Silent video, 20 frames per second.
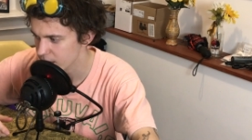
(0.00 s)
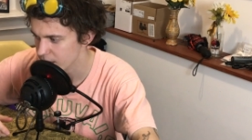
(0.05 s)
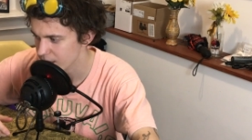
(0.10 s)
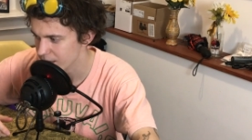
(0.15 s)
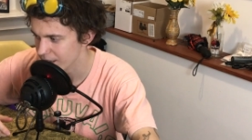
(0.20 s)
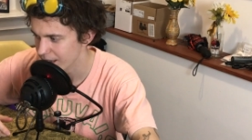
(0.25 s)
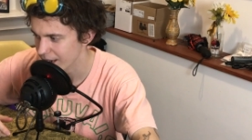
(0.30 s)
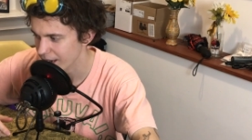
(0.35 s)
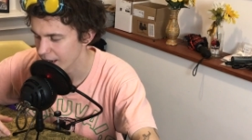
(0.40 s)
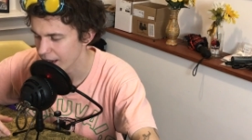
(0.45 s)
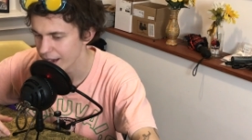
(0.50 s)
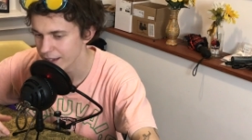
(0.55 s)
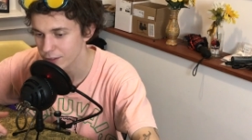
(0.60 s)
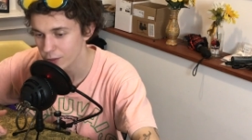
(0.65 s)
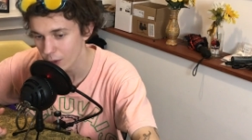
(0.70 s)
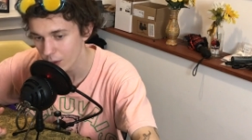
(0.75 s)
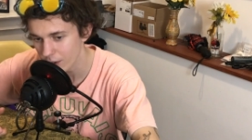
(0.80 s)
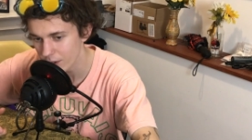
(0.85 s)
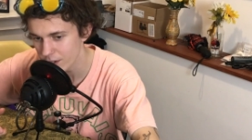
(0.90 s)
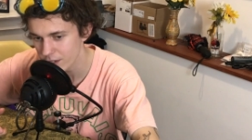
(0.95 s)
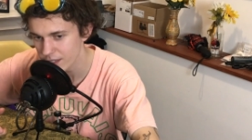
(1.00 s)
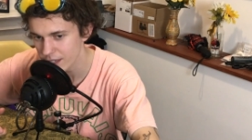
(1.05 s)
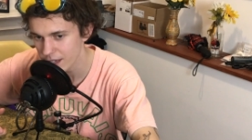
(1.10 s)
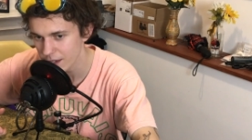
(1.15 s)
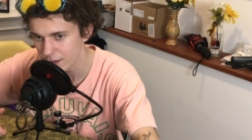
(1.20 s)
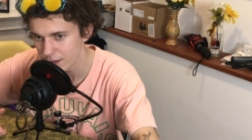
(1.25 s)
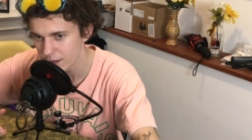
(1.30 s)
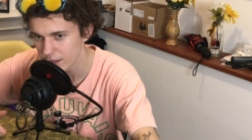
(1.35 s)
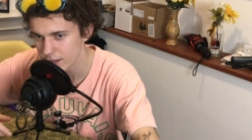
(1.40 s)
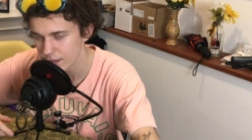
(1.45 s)
because it's, like, I don't
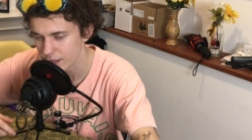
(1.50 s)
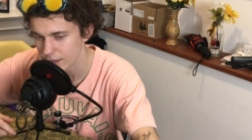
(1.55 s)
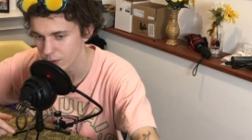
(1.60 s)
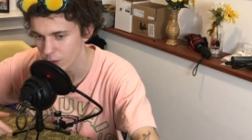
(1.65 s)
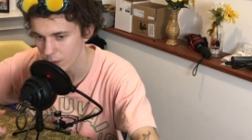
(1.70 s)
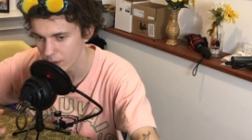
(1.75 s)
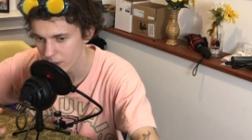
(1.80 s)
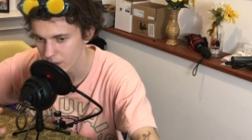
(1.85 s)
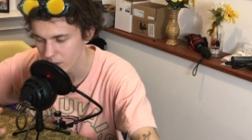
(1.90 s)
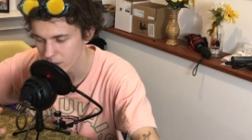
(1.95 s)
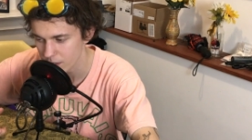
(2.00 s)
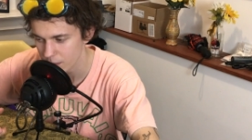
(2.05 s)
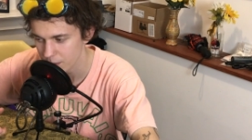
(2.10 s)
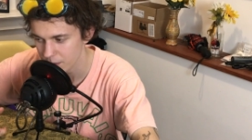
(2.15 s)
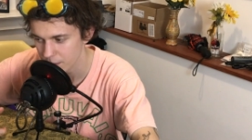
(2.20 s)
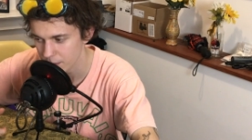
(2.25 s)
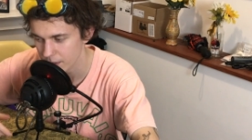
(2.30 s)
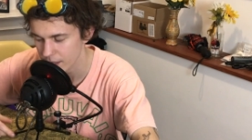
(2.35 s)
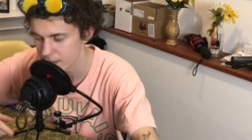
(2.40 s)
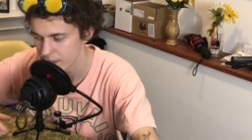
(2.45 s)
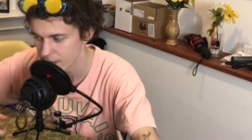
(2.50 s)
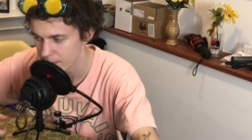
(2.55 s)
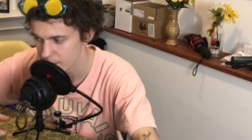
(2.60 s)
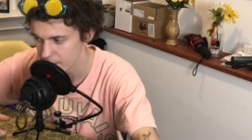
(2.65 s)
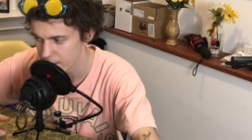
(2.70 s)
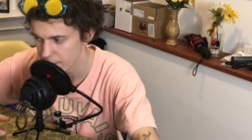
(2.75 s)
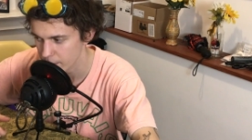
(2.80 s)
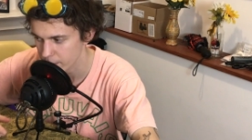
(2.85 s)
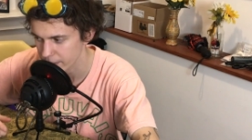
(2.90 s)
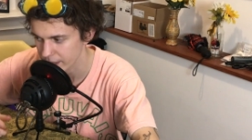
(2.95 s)
understand because, like, don't kill someone. But at the same
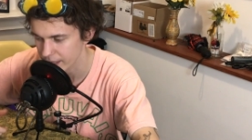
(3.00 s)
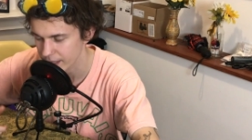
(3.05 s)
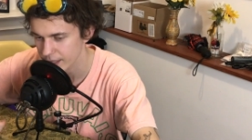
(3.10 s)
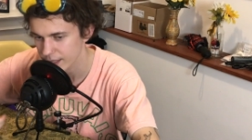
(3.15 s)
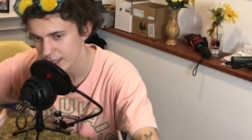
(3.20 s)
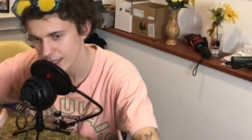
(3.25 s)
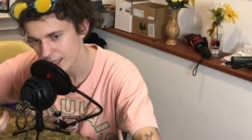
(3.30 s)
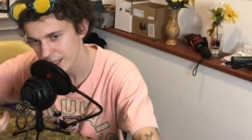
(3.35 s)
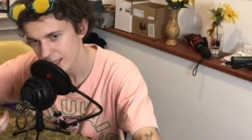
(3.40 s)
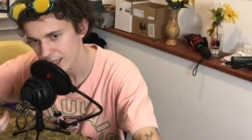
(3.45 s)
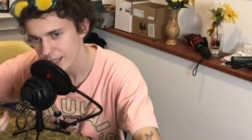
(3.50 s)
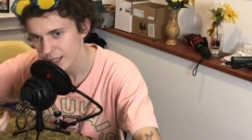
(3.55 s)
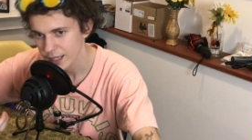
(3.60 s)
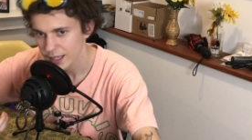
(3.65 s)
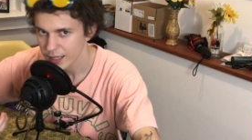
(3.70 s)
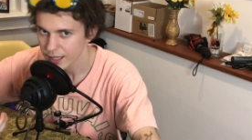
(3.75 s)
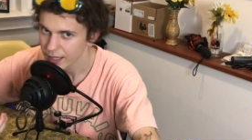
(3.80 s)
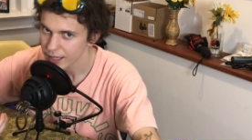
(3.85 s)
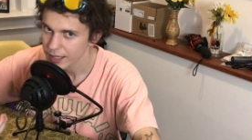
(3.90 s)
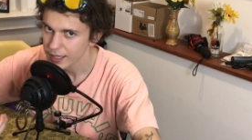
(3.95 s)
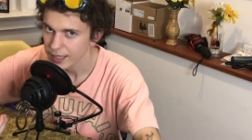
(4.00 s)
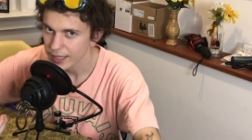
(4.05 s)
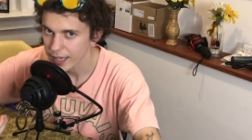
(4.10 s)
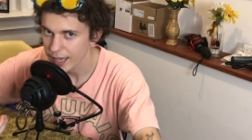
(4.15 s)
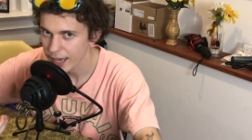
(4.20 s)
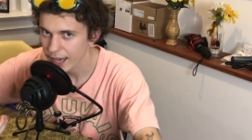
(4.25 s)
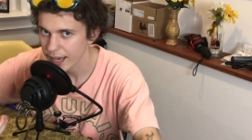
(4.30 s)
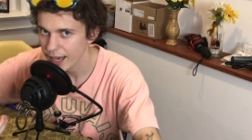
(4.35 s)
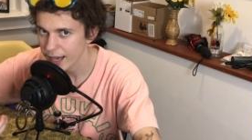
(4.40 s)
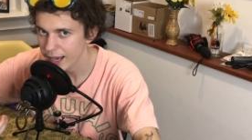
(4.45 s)
time, I'm like,
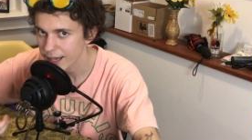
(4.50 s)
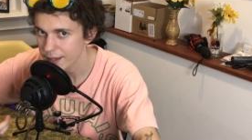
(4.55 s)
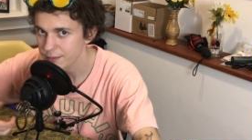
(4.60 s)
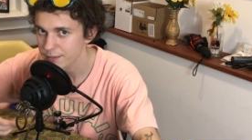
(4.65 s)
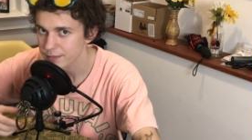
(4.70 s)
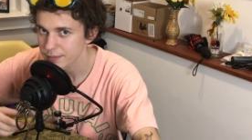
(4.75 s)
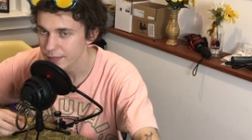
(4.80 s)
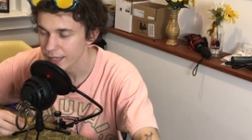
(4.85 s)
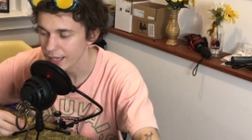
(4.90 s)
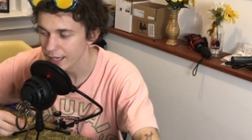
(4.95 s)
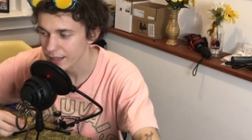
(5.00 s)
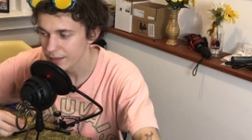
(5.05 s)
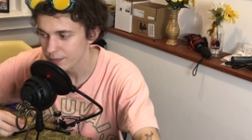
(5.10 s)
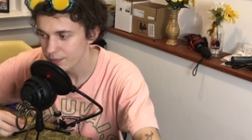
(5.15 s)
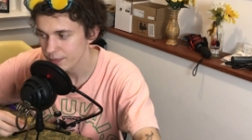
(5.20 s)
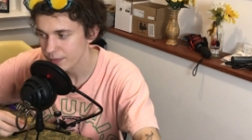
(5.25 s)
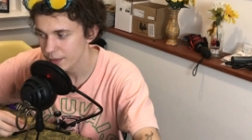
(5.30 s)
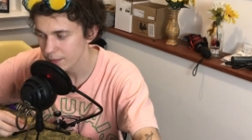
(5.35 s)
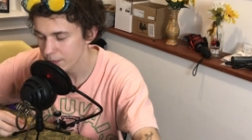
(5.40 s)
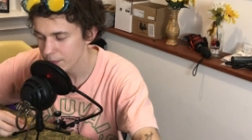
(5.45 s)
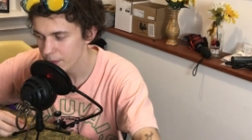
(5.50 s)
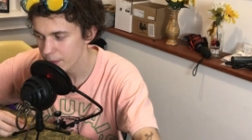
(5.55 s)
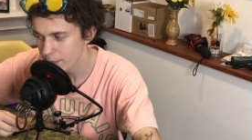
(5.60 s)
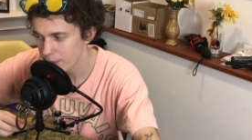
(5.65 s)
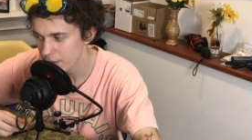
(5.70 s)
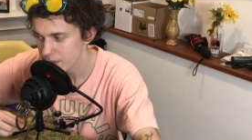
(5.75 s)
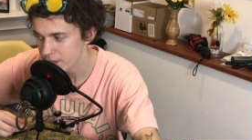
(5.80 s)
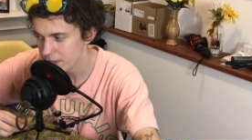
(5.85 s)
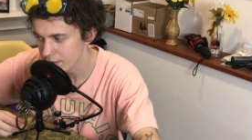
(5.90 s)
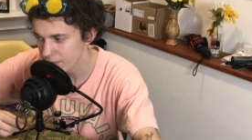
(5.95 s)
yeah, like, the
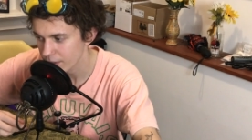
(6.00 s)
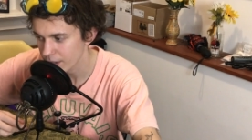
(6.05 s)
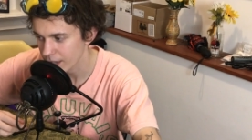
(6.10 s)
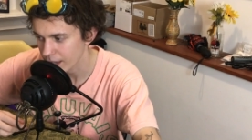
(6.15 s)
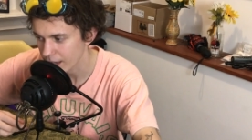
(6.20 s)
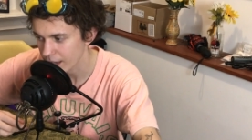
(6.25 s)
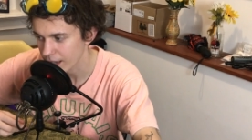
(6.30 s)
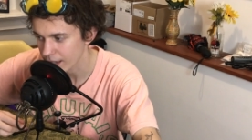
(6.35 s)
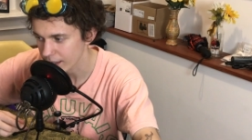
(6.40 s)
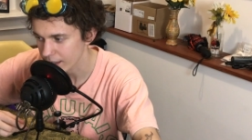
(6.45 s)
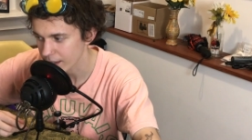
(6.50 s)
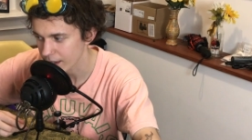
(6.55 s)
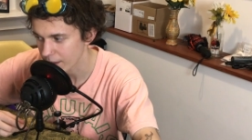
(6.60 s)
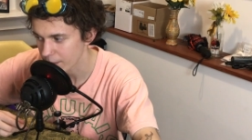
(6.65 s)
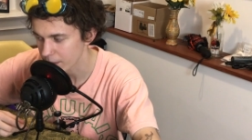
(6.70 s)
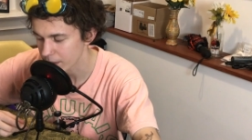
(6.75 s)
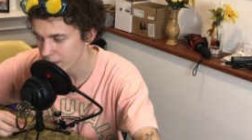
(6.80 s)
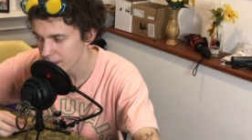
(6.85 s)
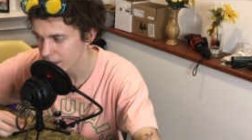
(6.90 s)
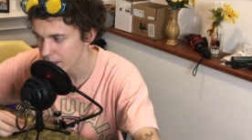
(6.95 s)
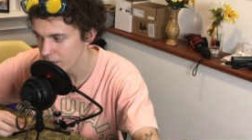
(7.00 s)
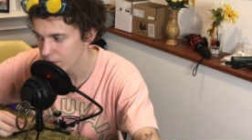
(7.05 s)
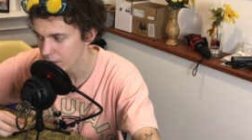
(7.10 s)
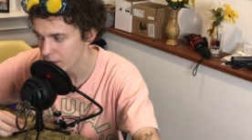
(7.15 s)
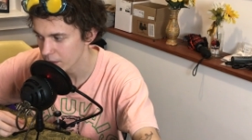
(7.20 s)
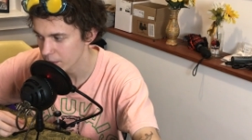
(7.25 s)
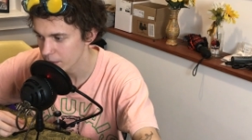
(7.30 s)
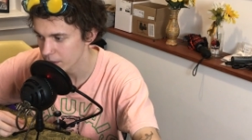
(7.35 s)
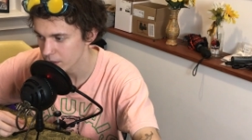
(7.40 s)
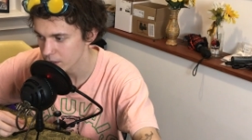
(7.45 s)
person fucking got it coming. Like, if you're
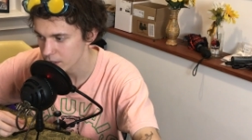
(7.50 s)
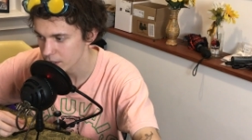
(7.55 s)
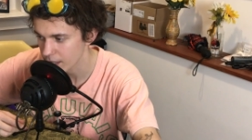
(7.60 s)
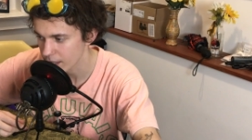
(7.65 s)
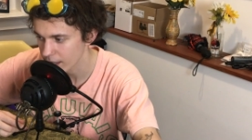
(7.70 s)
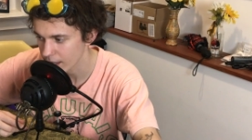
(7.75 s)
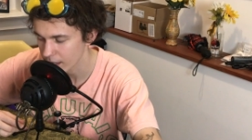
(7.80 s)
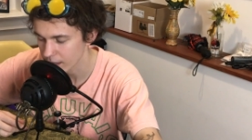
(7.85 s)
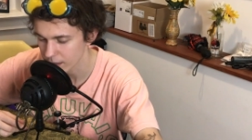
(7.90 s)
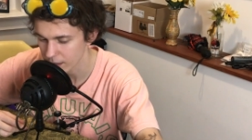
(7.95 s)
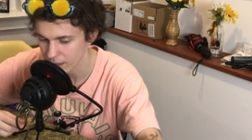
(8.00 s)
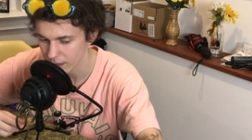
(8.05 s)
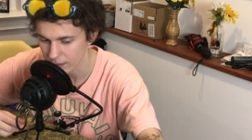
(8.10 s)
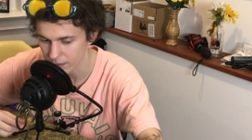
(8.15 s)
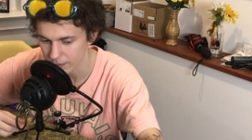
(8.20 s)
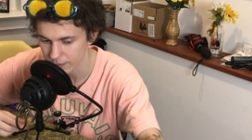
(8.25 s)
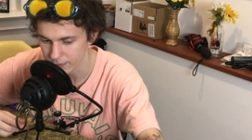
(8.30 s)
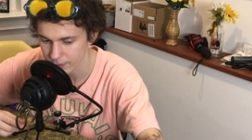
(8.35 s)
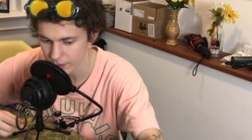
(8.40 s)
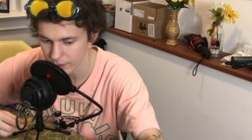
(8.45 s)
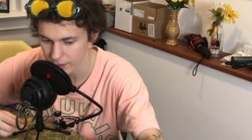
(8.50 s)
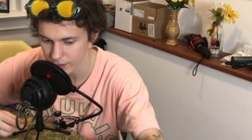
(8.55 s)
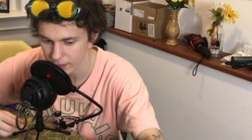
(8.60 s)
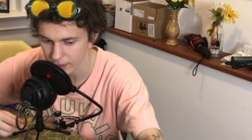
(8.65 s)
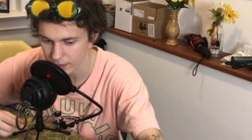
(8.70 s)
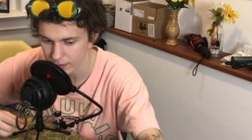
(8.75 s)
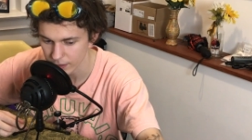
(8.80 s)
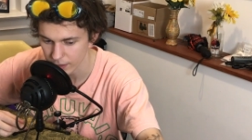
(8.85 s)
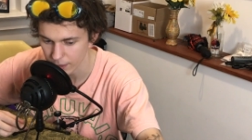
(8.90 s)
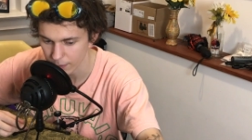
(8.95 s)
going to be a shithead, then you're going
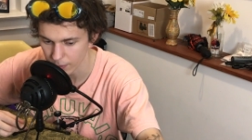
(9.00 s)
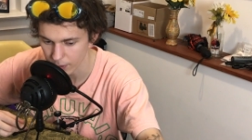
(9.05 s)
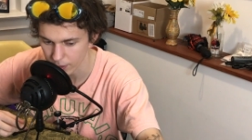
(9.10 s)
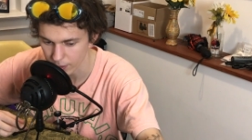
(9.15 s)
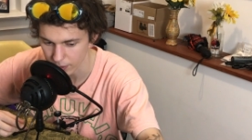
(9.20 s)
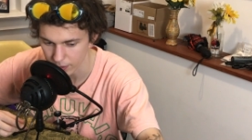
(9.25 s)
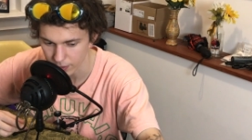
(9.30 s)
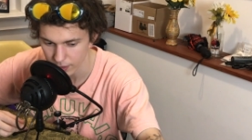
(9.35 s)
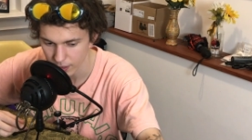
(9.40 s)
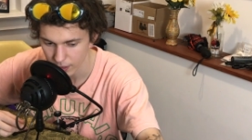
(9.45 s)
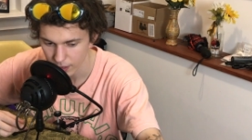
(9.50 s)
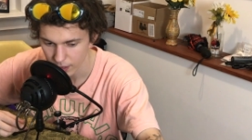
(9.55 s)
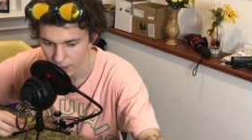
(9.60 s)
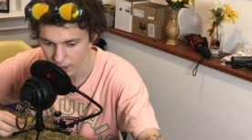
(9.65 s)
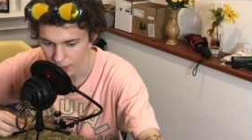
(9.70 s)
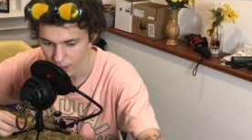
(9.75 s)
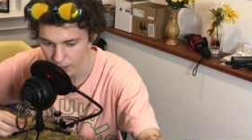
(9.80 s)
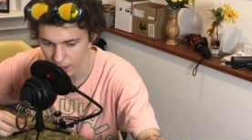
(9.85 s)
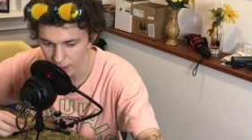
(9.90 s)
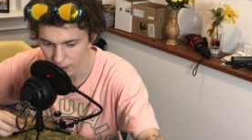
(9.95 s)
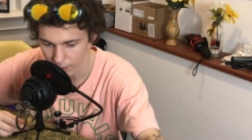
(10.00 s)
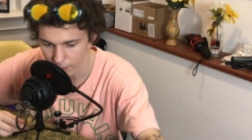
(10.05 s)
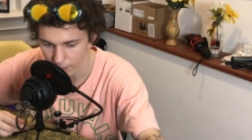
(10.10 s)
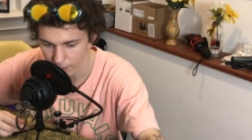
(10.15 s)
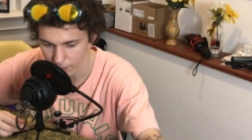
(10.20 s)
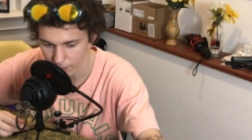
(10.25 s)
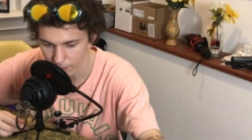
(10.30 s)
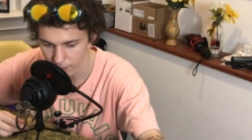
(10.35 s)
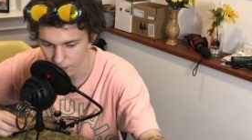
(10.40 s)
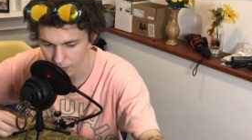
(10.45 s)
to get murdered.
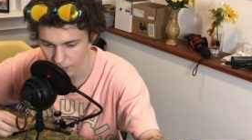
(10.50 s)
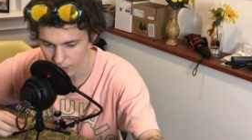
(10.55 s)
Um,